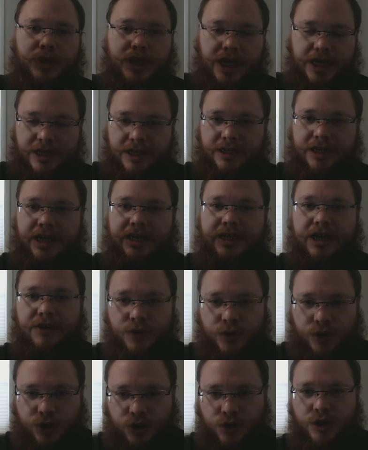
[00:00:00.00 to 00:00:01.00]
But I
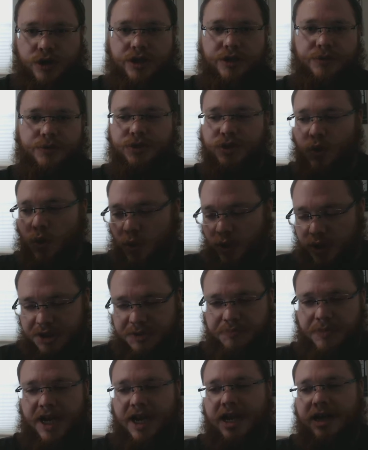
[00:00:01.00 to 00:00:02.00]
never could. It was
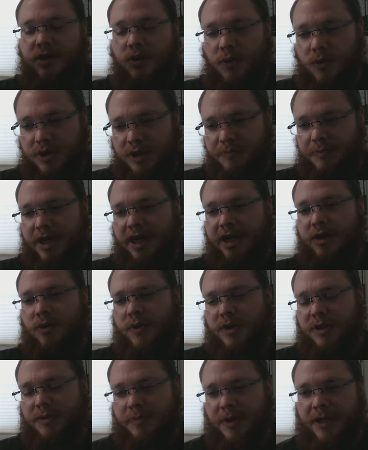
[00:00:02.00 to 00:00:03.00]
always bad, always bad,
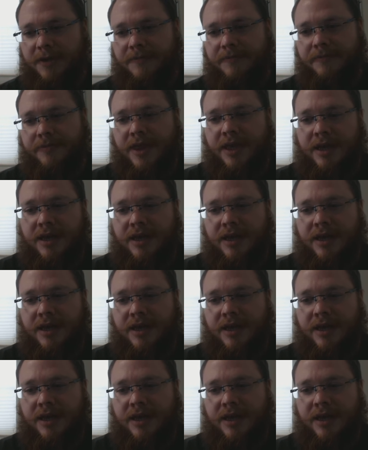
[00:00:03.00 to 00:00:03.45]
always bad.